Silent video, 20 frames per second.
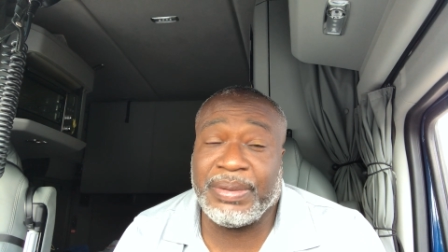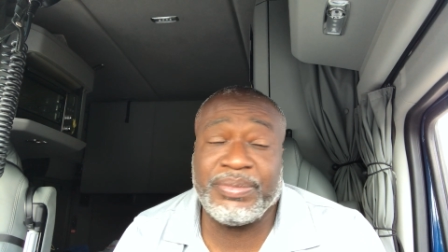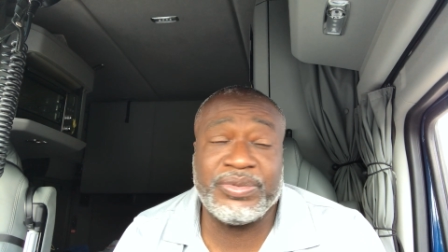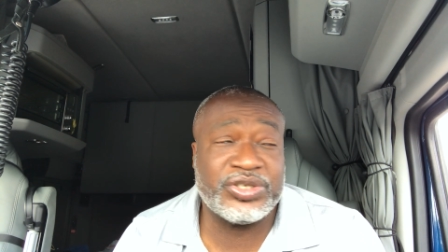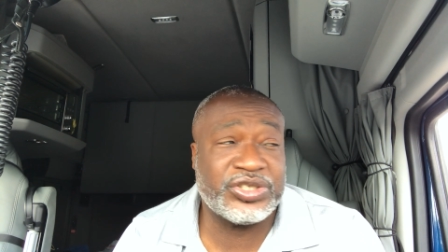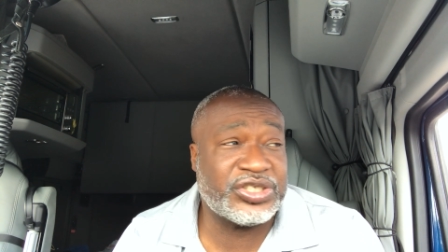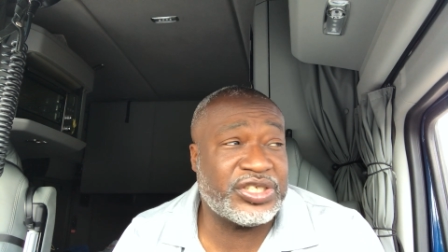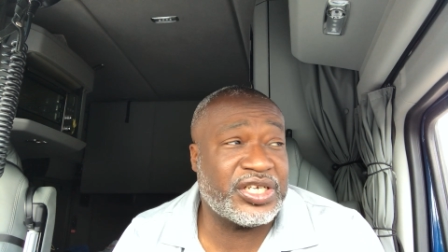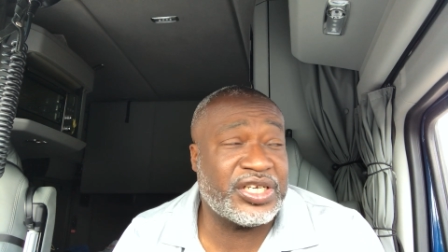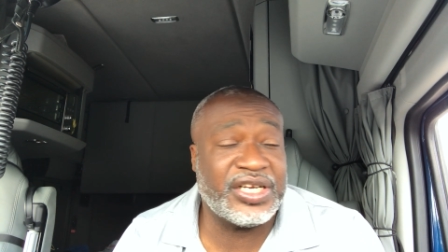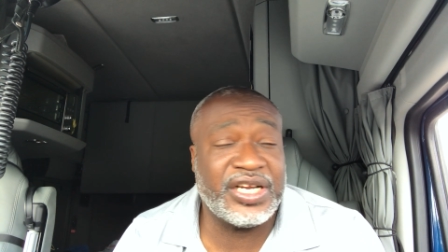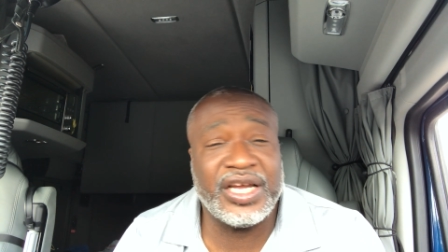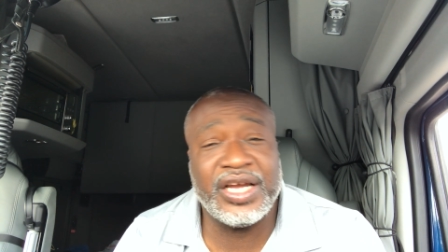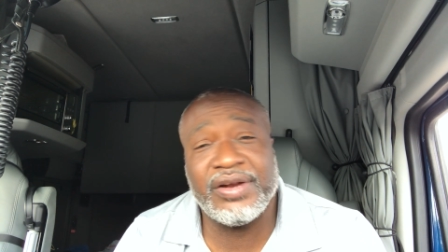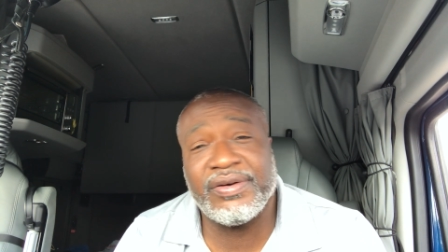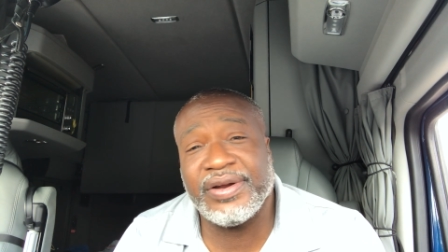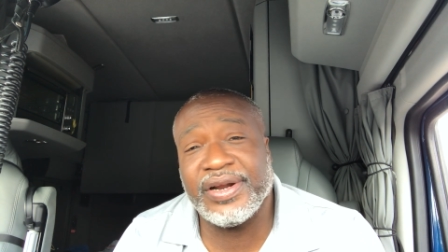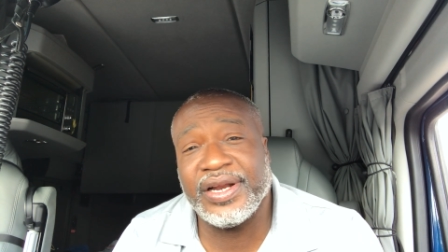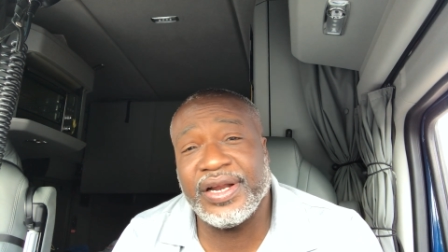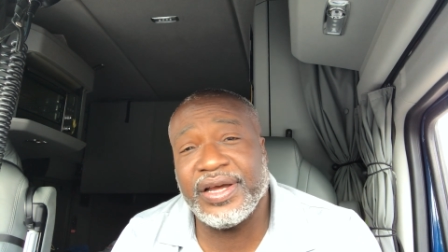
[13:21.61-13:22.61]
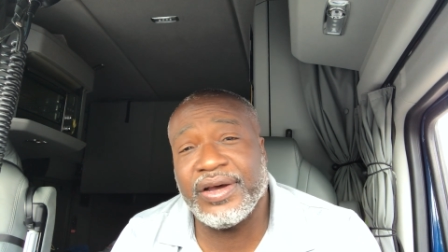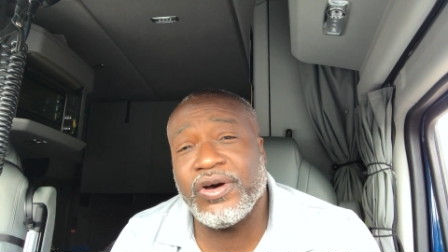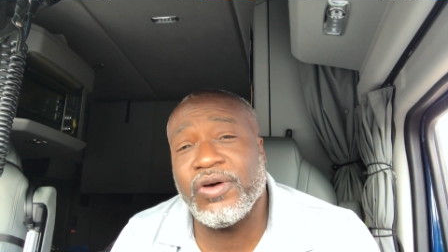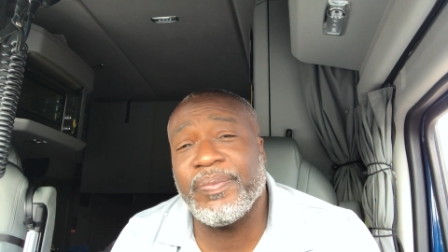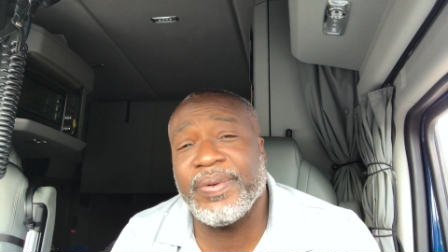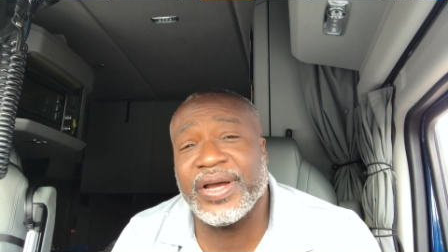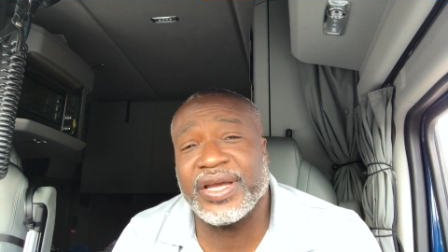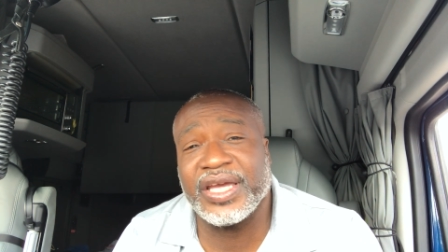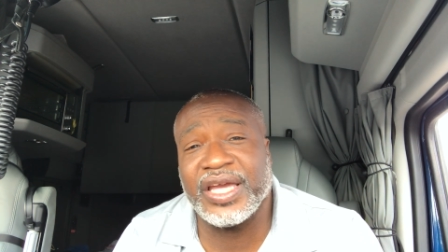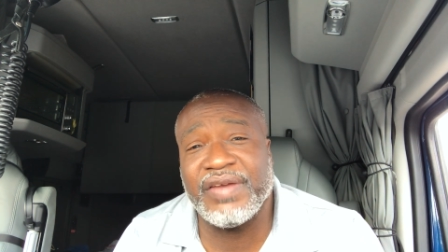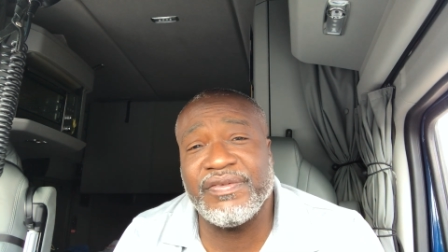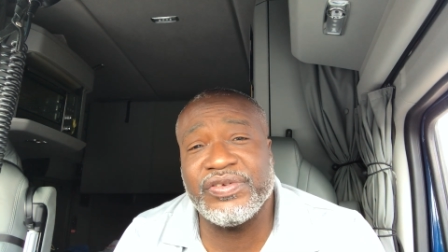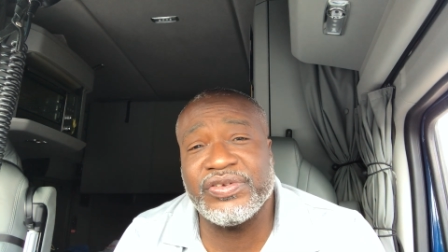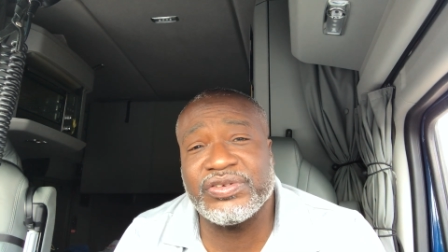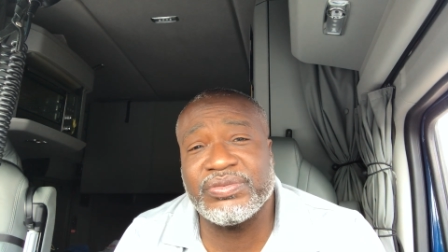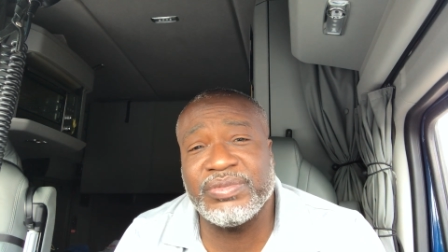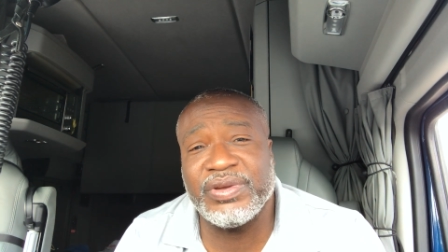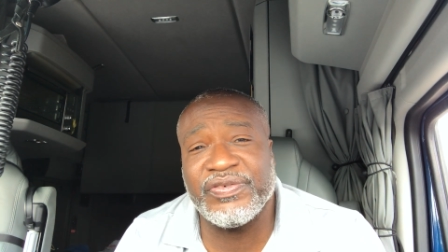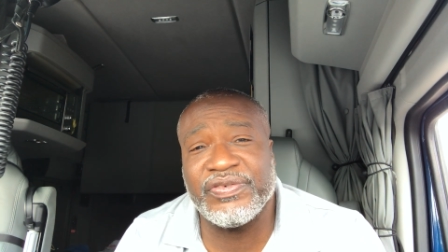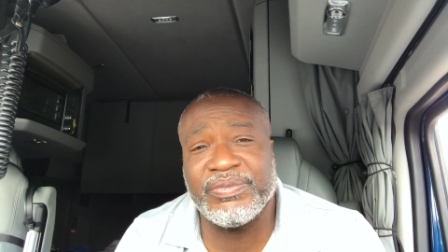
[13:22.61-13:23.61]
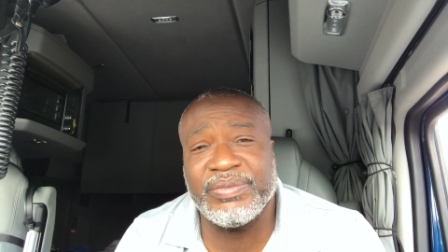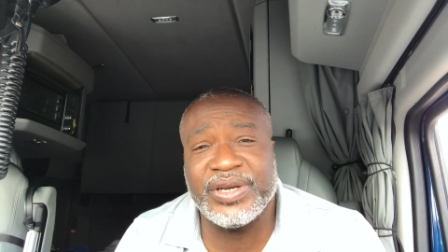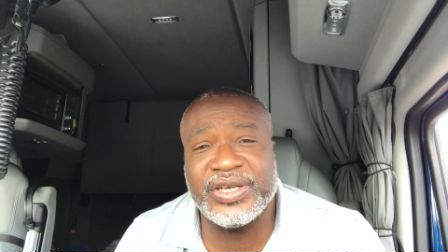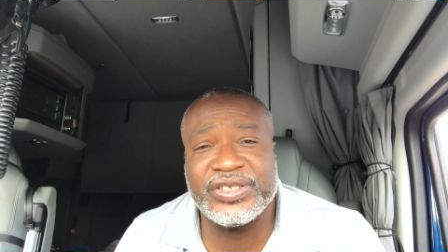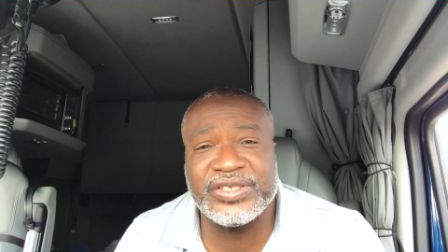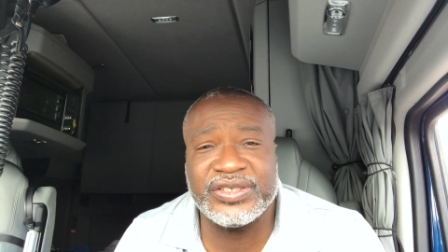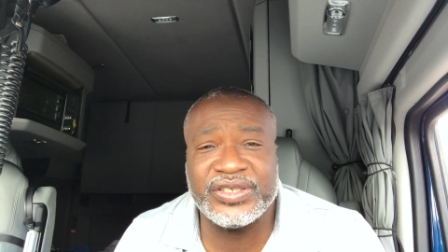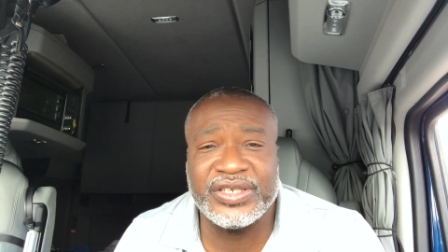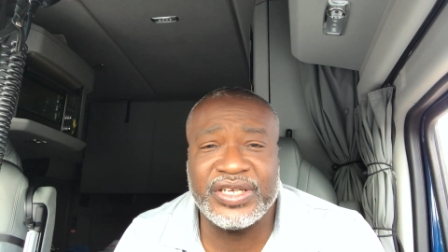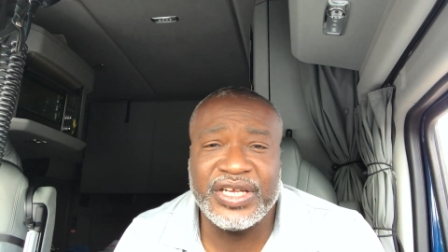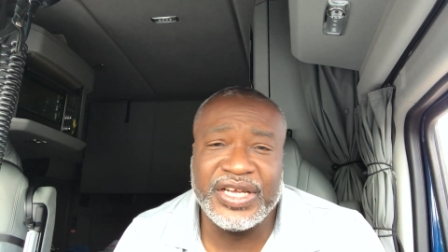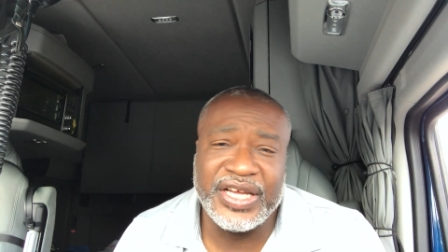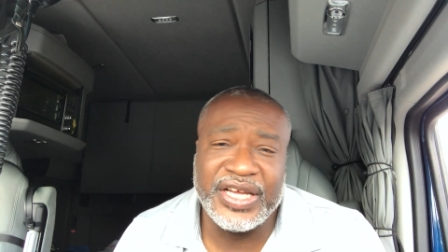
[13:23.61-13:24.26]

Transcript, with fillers: I'm gonna shut down right now. I hope I gave you some information.